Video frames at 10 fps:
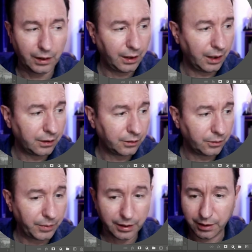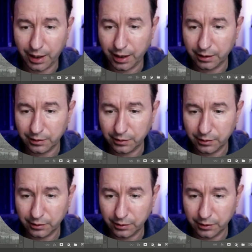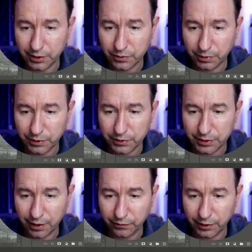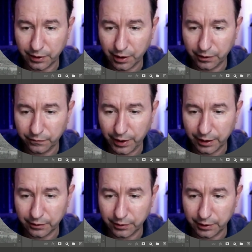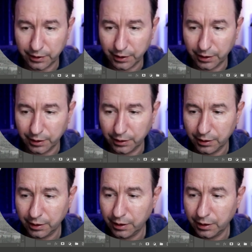Yeah, I don't know about that. This one is definitely an artifact right there.